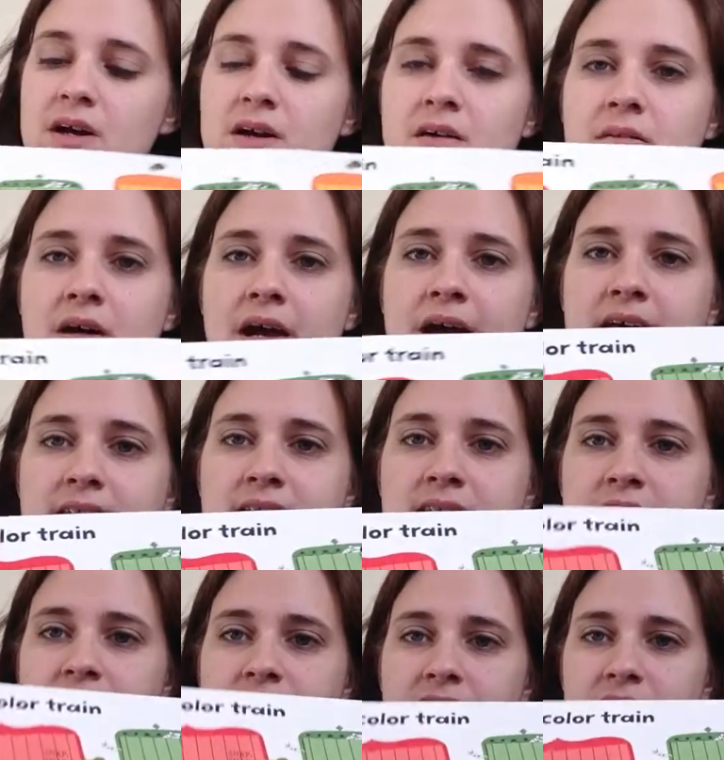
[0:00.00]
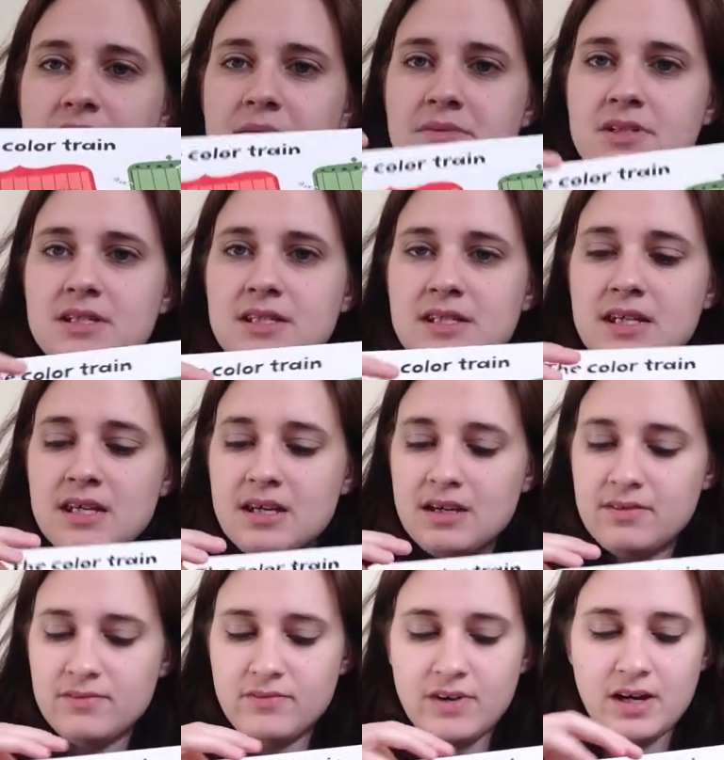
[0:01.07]
has things for them to seek
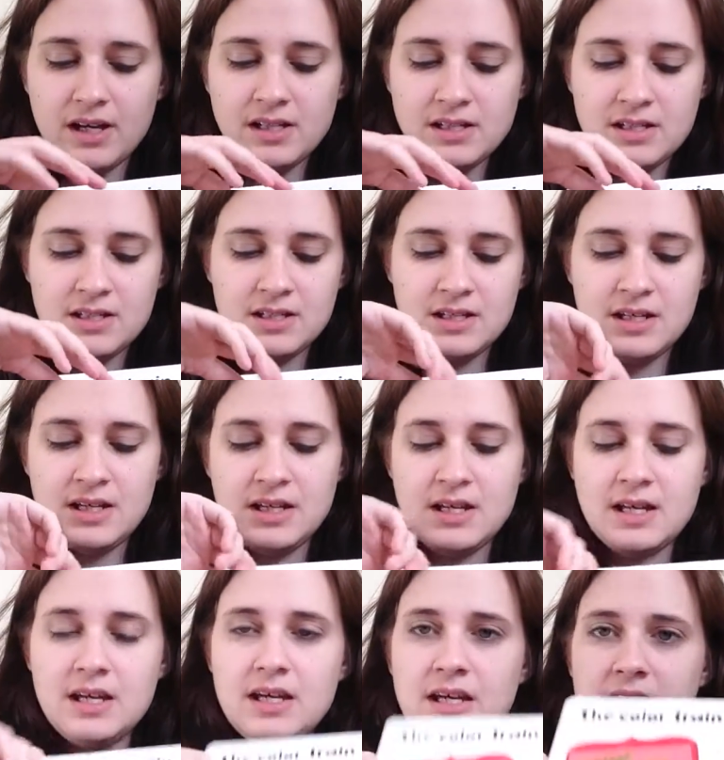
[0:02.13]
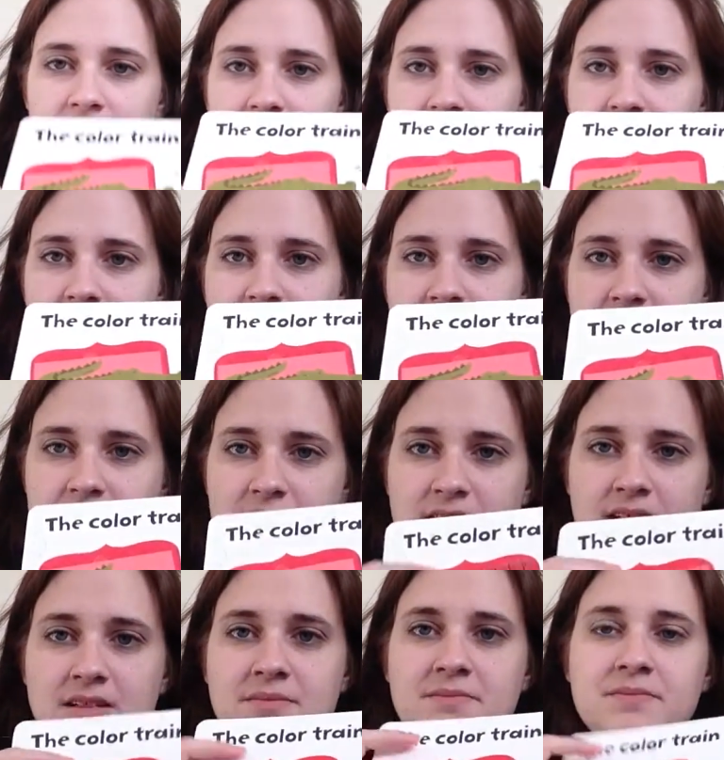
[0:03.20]
and find
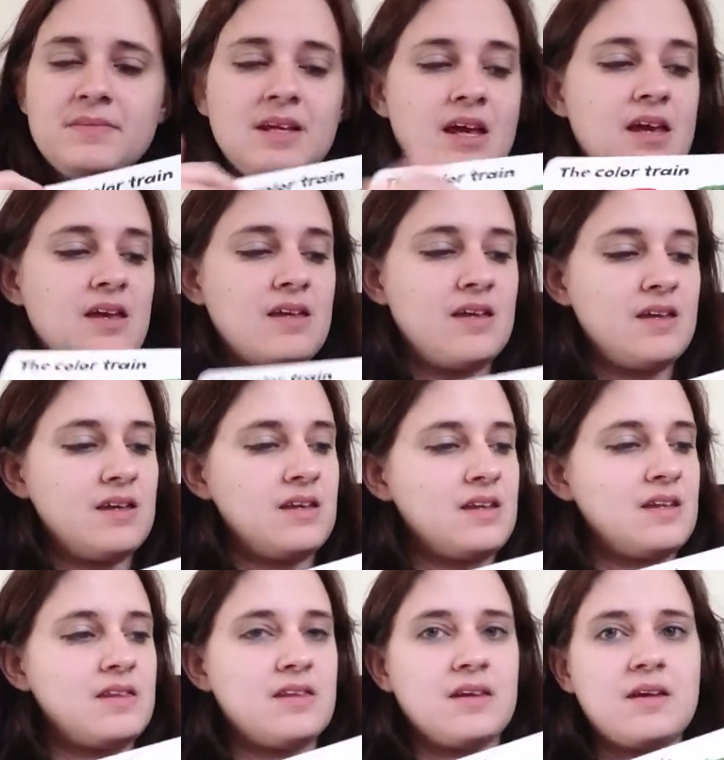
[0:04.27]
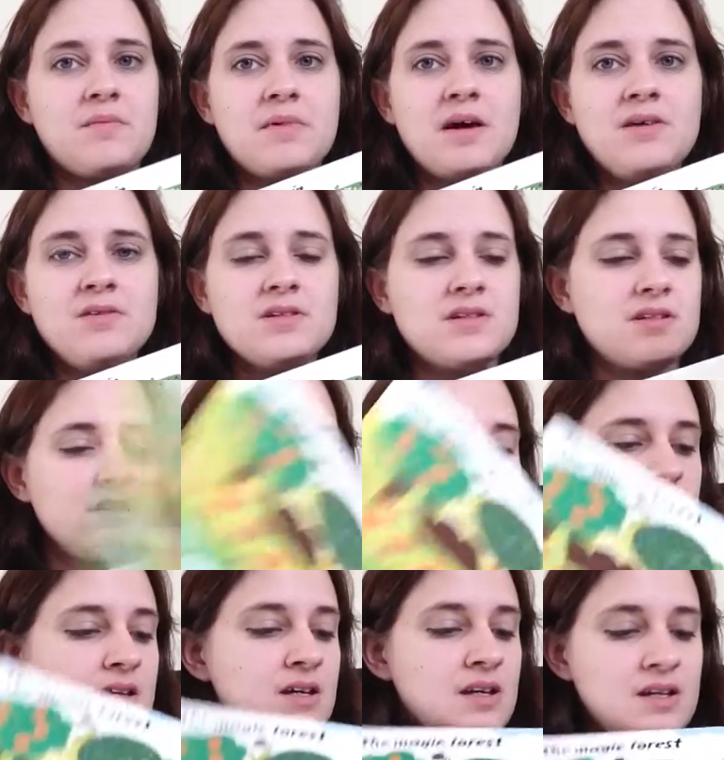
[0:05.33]
and think about.
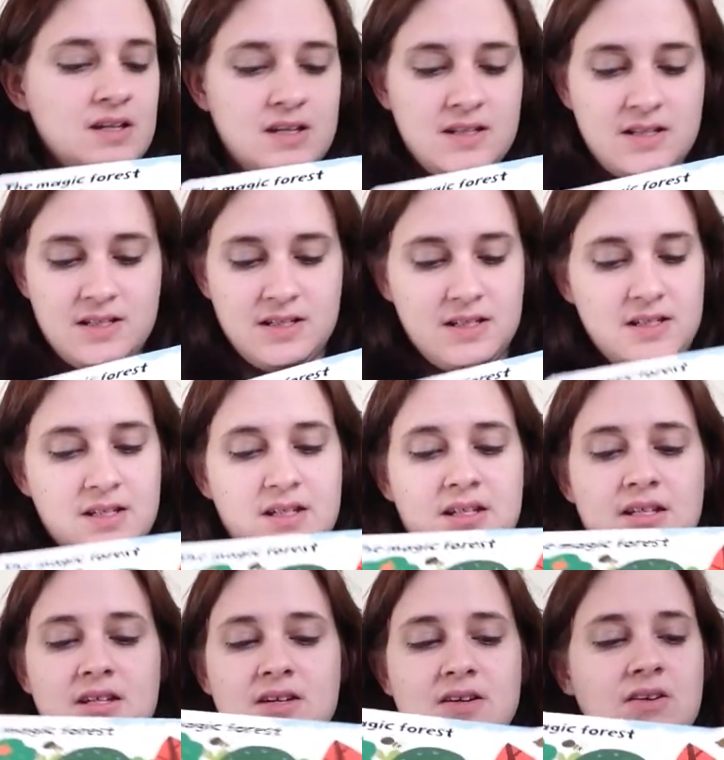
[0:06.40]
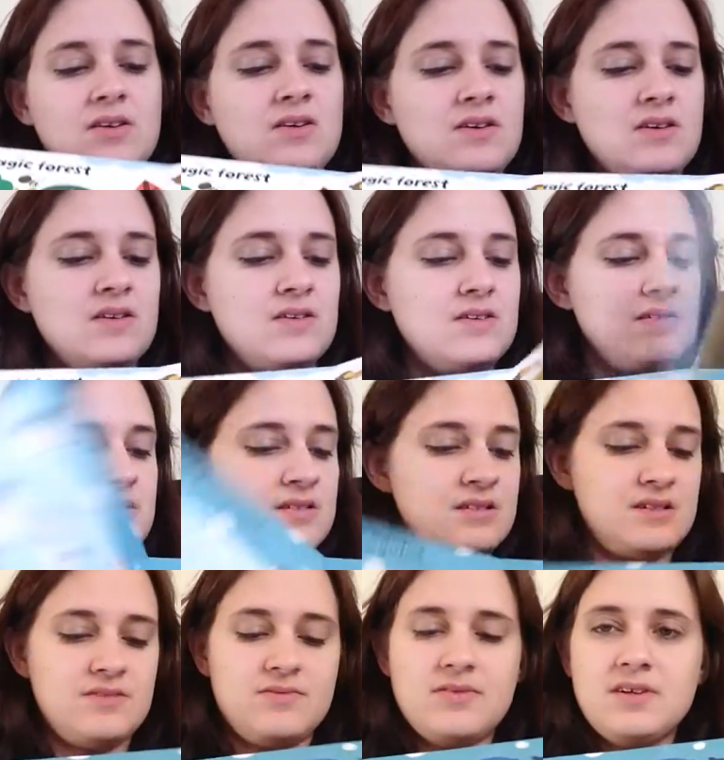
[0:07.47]
All
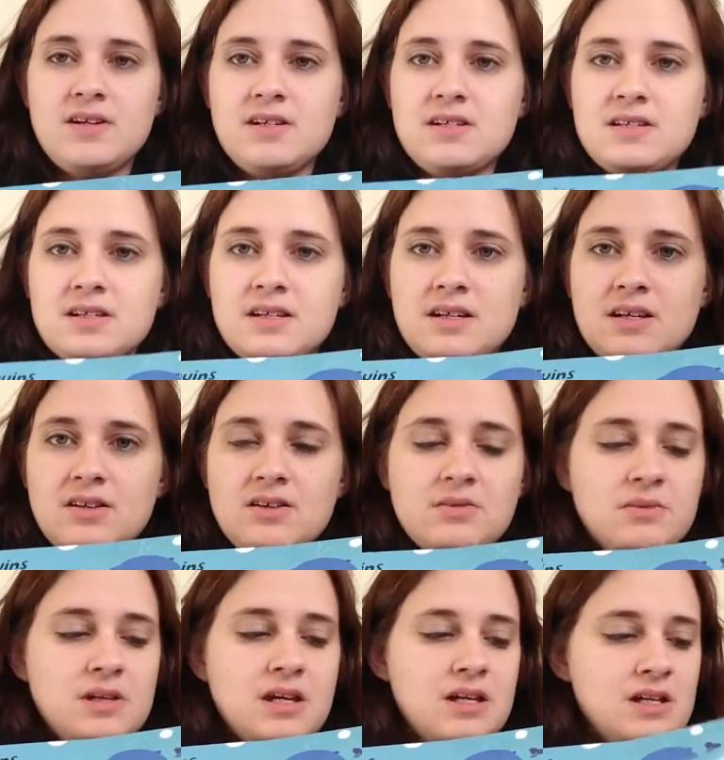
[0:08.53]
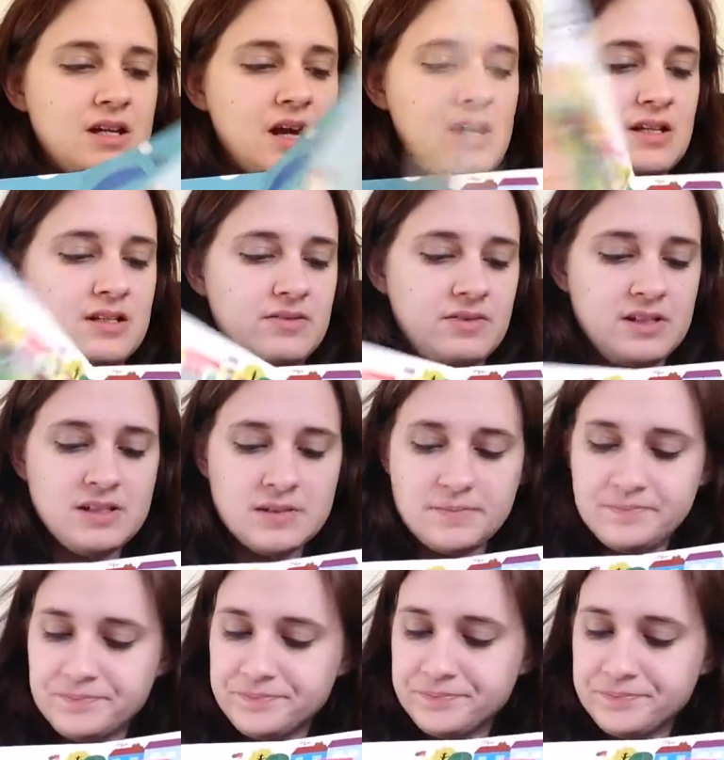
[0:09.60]
different color related activities.